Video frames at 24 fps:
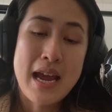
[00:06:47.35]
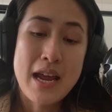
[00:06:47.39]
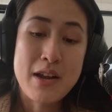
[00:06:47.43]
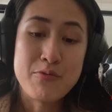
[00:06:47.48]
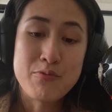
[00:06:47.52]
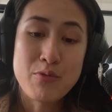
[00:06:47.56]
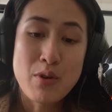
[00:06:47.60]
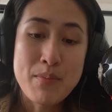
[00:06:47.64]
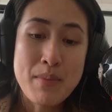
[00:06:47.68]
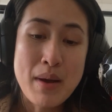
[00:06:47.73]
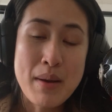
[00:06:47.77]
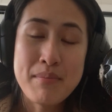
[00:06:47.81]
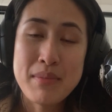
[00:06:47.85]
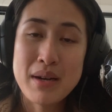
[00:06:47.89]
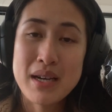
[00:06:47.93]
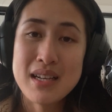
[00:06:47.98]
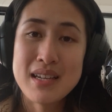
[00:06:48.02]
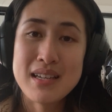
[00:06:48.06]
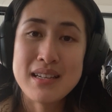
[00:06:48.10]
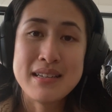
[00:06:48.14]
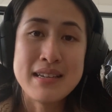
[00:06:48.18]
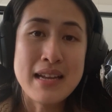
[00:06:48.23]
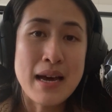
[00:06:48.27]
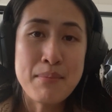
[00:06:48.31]
And remember,
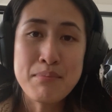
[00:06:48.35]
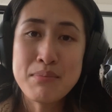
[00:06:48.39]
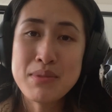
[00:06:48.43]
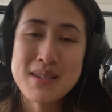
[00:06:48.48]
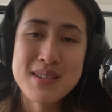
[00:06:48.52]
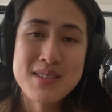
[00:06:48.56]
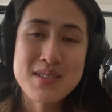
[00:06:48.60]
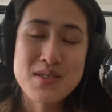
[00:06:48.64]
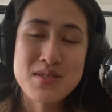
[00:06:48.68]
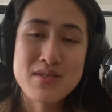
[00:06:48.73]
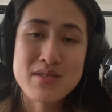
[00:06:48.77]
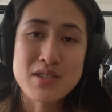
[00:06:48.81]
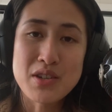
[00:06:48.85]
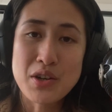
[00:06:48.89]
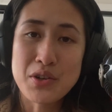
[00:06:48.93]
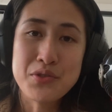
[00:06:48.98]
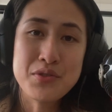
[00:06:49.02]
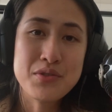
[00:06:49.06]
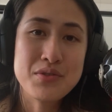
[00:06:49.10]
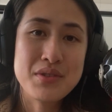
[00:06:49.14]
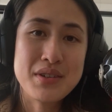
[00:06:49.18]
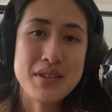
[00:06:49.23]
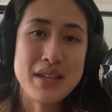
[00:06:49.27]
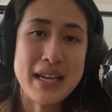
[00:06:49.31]
numbers
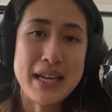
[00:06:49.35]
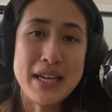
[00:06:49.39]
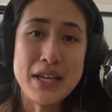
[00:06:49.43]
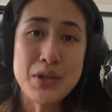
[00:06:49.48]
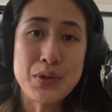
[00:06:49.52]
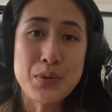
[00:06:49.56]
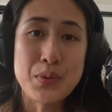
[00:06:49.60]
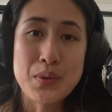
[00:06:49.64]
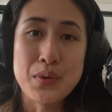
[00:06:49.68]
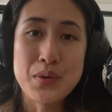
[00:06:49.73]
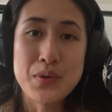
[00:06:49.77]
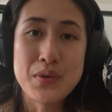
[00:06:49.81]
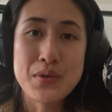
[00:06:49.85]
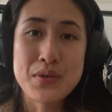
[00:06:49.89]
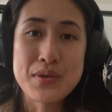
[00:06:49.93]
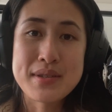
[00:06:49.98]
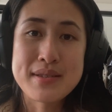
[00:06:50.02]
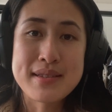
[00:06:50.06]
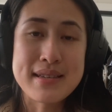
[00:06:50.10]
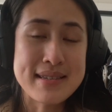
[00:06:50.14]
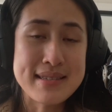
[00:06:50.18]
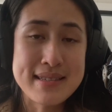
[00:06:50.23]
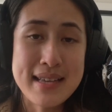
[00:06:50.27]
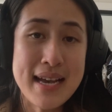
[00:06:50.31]
don't equal
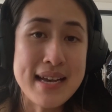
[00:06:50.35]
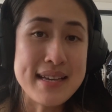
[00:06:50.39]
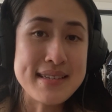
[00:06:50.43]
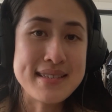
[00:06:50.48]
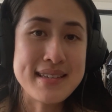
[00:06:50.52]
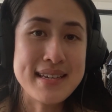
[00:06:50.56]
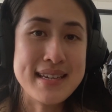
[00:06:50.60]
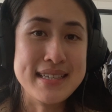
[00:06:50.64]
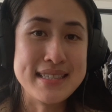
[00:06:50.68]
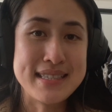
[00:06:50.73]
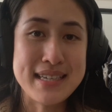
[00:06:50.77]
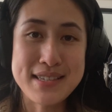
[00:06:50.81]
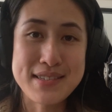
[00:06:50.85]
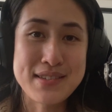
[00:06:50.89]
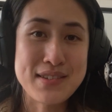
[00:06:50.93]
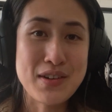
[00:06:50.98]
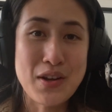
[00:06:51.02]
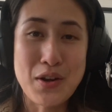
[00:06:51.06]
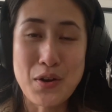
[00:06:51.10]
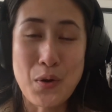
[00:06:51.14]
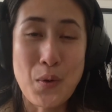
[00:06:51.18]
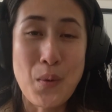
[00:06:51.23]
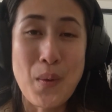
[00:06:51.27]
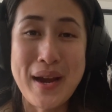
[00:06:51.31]
success. It doesn't
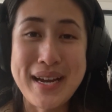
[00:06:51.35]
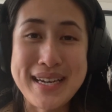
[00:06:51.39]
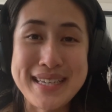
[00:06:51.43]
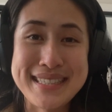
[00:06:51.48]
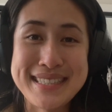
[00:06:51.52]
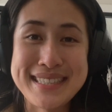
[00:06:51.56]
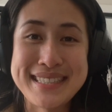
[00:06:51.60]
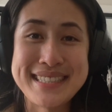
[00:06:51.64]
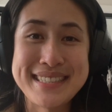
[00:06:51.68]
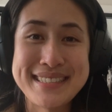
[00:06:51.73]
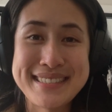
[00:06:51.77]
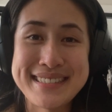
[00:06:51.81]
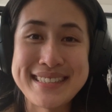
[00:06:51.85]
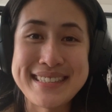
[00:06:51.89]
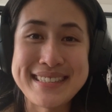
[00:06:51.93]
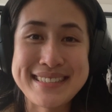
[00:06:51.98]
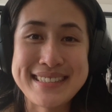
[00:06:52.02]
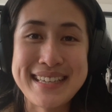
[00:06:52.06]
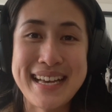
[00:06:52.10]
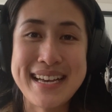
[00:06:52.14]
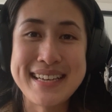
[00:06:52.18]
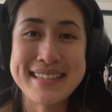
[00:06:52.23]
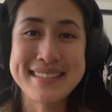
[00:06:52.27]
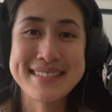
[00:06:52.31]
equate to
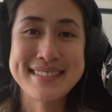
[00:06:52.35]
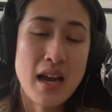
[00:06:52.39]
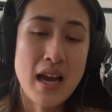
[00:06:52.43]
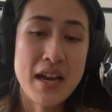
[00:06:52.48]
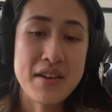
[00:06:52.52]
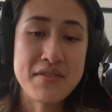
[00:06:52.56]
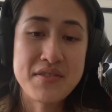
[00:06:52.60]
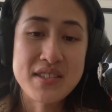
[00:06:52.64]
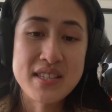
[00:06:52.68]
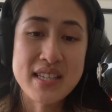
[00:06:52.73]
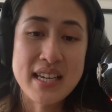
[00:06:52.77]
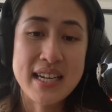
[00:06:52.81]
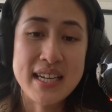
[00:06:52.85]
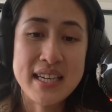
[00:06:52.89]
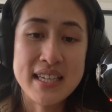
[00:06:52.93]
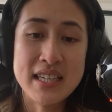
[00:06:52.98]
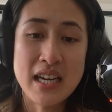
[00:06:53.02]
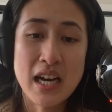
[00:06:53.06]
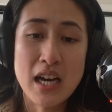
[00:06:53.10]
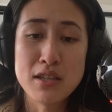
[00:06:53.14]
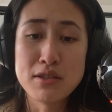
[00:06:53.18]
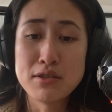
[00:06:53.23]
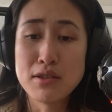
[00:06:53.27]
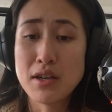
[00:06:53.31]
success. I've seen
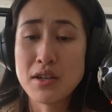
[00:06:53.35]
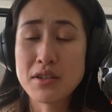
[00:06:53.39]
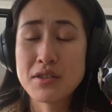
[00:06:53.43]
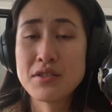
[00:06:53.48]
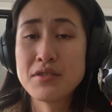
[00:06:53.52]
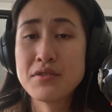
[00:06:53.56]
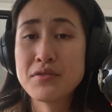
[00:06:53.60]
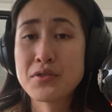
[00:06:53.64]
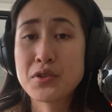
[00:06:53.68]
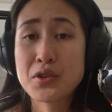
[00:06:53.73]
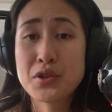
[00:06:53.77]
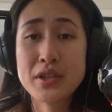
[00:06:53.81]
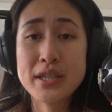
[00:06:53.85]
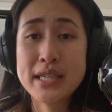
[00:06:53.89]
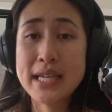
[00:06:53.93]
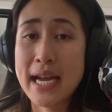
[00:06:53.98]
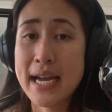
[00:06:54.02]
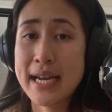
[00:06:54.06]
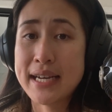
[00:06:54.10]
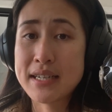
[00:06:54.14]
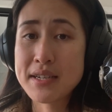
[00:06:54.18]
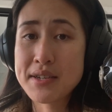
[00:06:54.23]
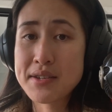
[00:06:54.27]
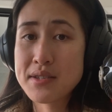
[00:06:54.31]
a lot of
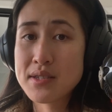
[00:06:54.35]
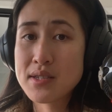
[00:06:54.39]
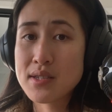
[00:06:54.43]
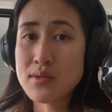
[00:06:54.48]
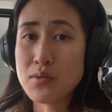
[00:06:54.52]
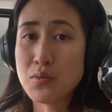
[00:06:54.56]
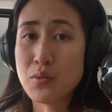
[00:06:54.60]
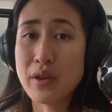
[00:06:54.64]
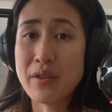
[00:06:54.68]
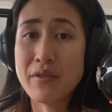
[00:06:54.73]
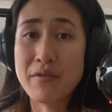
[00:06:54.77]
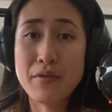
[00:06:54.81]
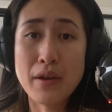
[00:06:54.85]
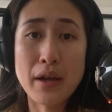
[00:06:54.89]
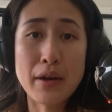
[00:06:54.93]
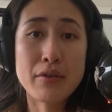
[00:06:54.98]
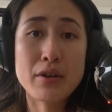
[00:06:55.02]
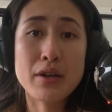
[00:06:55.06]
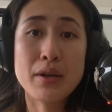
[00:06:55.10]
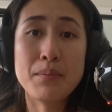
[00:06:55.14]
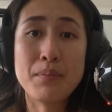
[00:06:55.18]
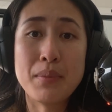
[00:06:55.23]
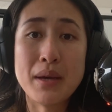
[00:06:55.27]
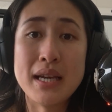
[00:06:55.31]
creators with
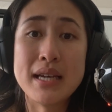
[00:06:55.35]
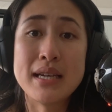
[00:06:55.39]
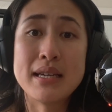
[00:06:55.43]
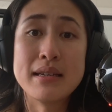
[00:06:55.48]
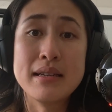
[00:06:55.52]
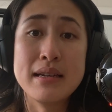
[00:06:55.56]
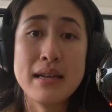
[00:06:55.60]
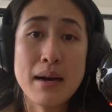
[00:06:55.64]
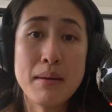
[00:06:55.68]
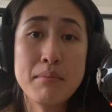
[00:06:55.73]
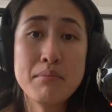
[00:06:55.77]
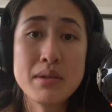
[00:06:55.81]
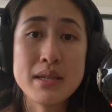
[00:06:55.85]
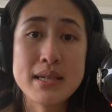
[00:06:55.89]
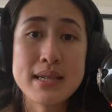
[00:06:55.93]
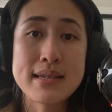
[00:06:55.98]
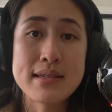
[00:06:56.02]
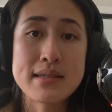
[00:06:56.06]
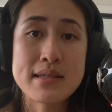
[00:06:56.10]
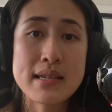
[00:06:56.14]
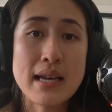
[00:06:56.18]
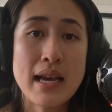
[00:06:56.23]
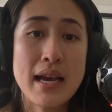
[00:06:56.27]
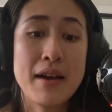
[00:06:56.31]
very big
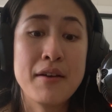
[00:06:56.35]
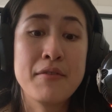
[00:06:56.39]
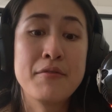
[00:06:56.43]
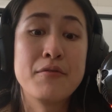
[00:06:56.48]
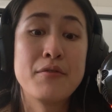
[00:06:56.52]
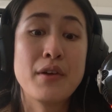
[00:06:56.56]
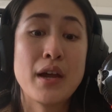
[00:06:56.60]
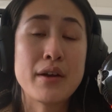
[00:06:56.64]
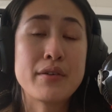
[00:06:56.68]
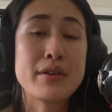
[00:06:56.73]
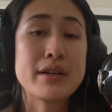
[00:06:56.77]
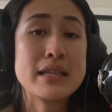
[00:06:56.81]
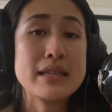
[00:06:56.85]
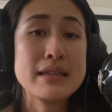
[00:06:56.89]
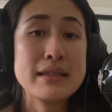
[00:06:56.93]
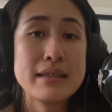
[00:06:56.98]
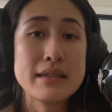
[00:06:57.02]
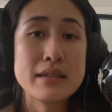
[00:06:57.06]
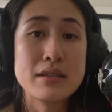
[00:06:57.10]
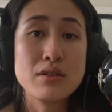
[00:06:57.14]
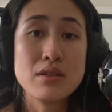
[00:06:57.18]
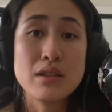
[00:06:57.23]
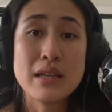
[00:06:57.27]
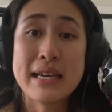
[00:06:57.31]
numbers have very
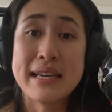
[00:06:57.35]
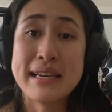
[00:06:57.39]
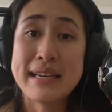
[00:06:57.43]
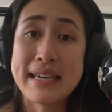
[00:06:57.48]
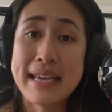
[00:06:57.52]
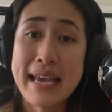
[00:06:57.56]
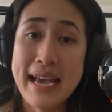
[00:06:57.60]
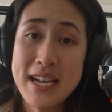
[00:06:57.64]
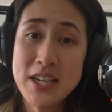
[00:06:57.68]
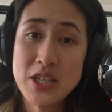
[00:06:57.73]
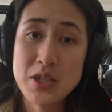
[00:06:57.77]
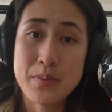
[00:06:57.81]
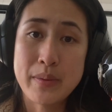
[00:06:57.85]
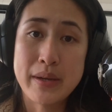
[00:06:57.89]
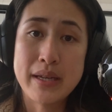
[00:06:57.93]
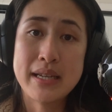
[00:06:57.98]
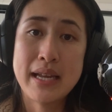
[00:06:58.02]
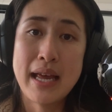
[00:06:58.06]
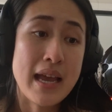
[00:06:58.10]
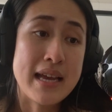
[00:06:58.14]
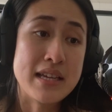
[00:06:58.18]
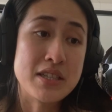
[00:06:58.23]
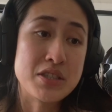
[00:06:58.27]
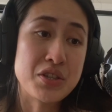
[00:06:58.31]
little
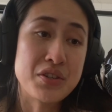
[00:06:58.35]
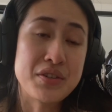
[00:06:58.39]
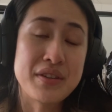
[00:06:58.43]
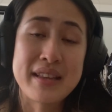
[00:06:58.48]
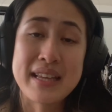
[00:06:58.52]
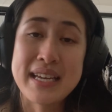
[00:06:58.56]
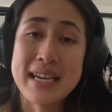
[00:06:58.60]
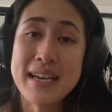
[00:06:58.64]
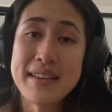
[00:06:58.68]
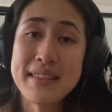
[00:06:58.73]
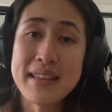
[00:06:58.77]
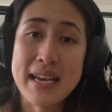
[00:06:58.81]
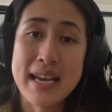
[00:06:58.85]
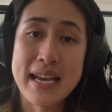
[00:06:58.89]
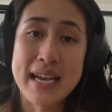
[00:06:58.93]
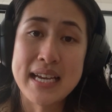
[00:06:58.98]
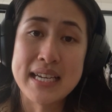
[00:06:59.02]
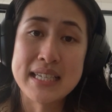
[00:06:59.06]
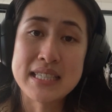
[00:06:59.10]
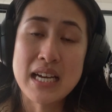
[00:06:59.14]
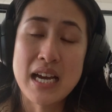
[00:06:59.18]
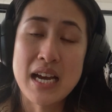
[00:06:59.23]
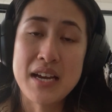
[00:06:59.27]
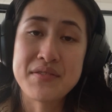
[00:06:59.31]
engagement. And on the other
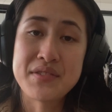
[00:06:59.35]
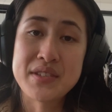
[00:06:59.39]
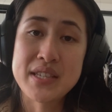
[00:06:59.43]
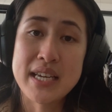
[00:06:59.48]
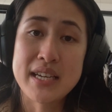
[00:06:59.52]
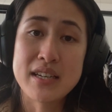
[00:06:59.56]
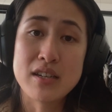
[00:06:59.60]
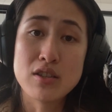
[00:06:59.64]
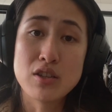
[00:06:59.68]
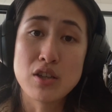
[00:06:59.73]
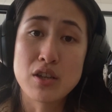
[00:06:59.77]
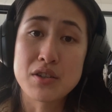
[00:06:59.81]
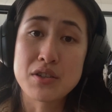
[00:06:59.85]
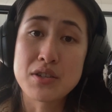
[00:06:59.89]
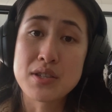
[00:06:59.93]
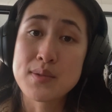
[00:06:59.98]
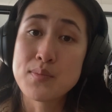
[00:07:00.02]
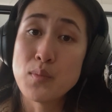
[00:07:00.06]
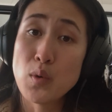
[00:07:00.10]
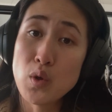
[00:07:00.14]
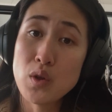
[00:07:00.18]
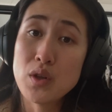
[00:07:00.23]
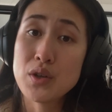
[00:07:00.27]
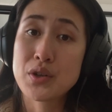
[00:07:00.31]
hand, I've seen a lot of
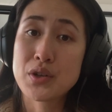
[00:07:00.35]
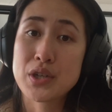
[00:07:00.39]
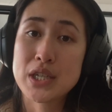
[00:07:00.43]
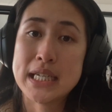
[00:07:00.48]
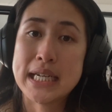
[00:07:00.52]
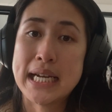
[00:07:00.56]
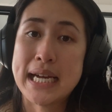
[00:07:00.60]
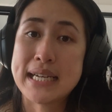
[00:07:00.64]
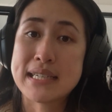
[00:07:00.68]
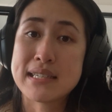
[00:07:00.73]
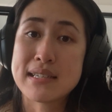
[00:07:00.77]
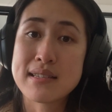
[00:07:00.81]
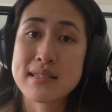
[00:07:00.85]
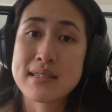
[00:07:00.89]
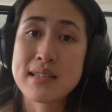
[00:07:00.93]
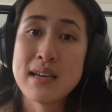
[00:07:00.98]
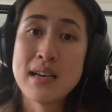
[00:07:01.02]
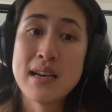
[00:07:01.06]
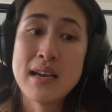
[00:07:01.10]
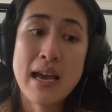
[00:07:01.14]
smaller creators